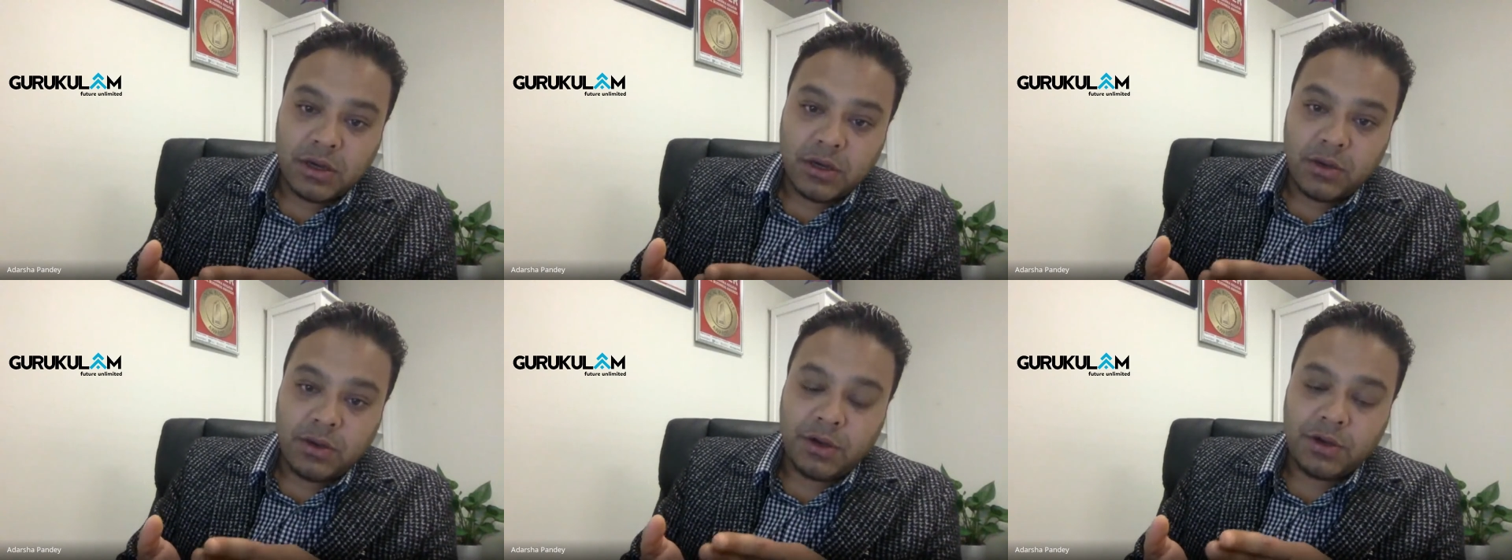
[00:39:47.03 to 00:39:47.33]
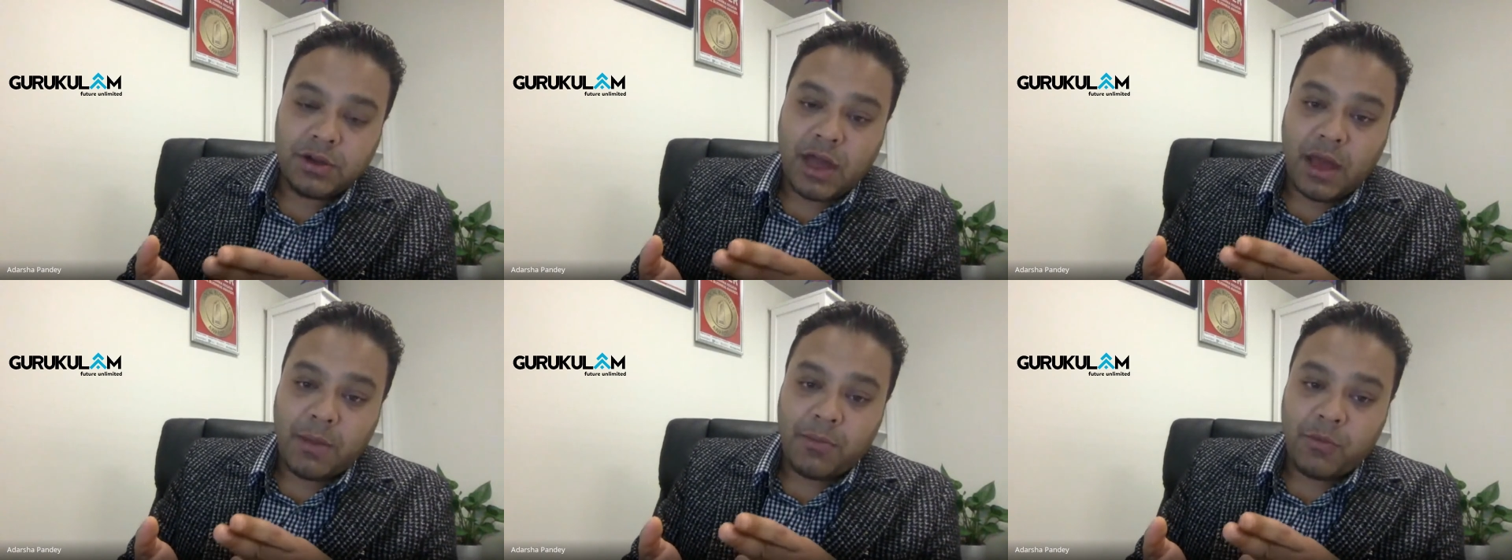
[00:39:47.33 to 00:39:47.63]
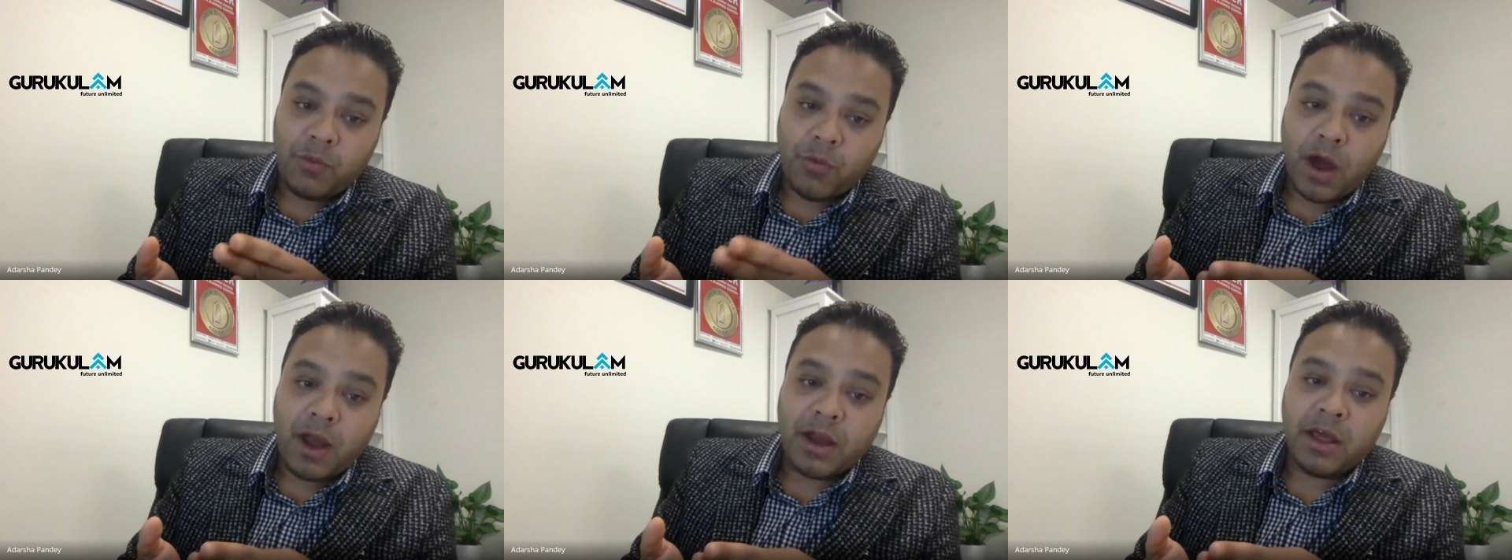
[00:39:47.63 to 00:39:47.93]
You need to
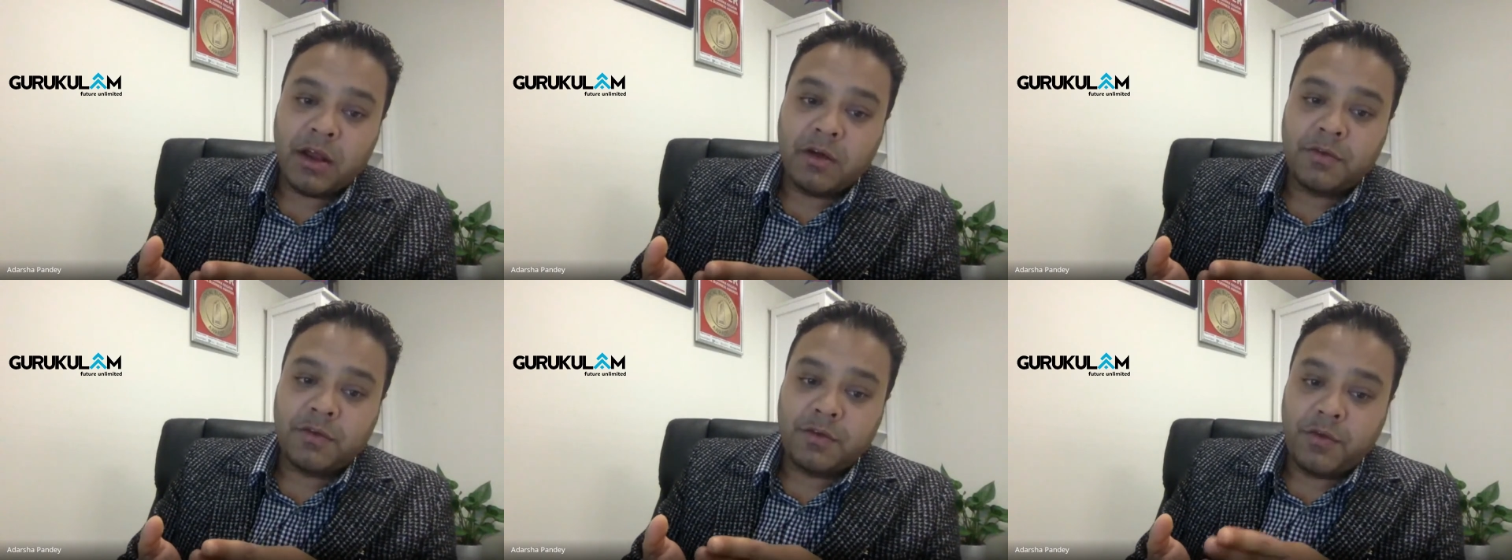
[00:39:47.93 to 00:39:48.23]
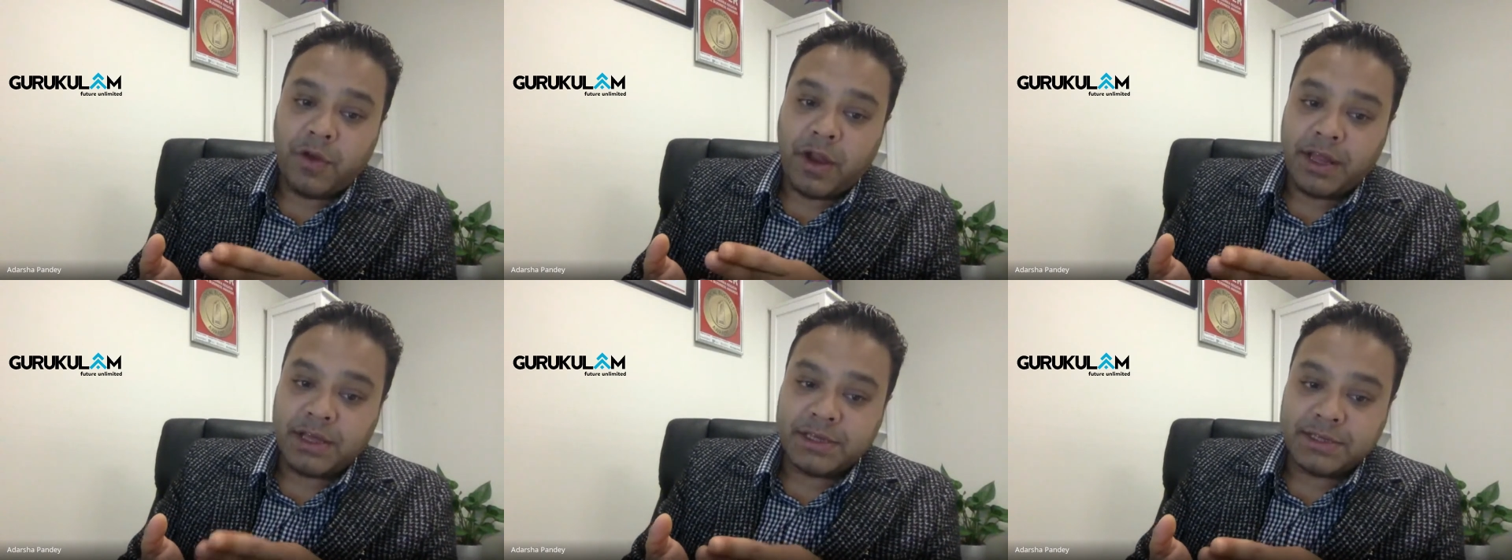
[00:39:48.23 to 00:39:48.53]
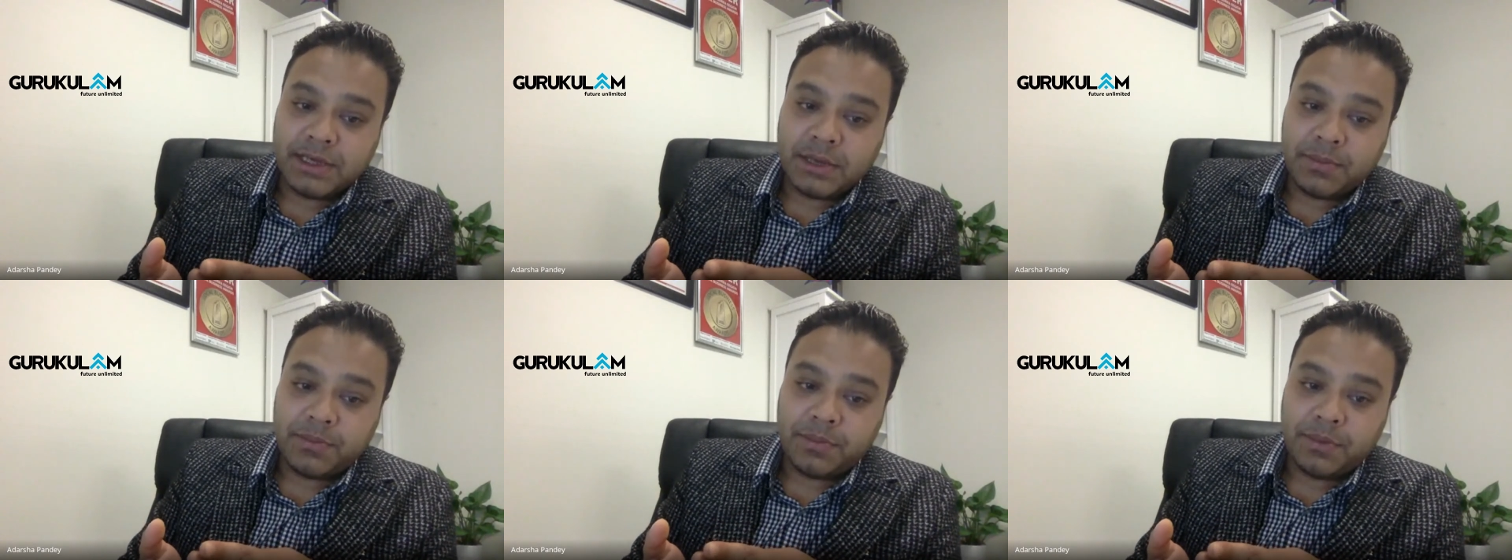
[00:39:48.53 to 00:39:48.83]
have 1 year of
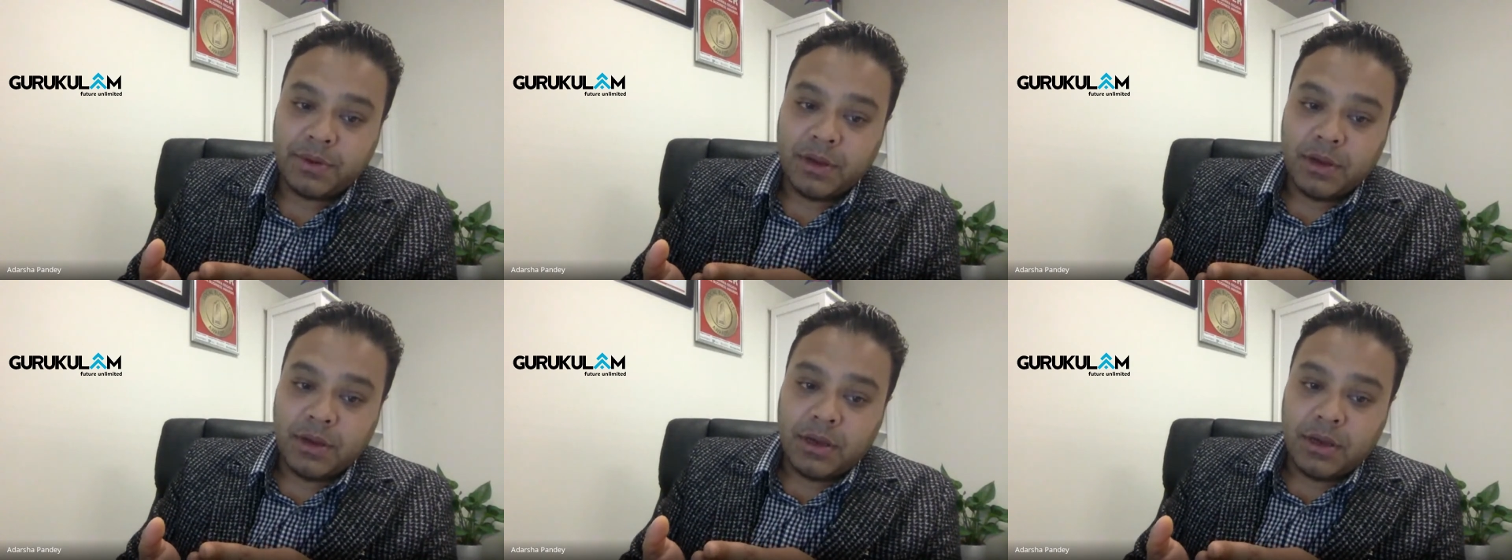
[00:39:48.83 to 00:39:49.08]
traineeship